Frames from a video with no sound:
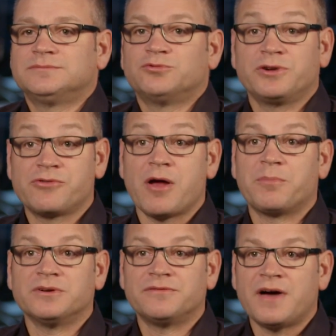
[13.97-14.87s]
we grew
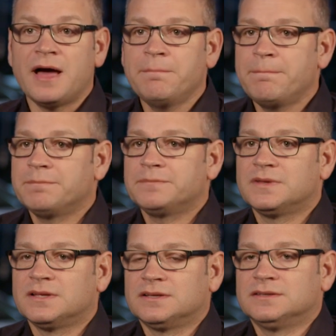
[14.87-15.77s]
up on a farm
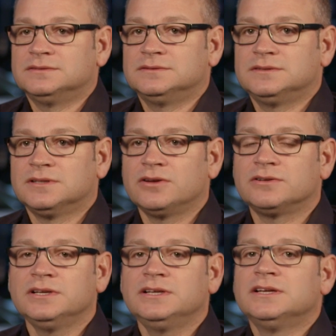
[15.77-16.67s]

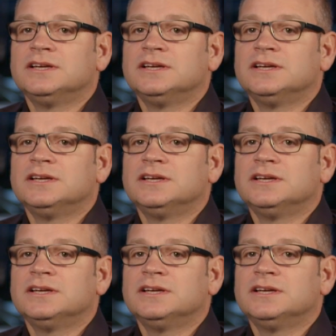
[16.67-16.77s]
locally,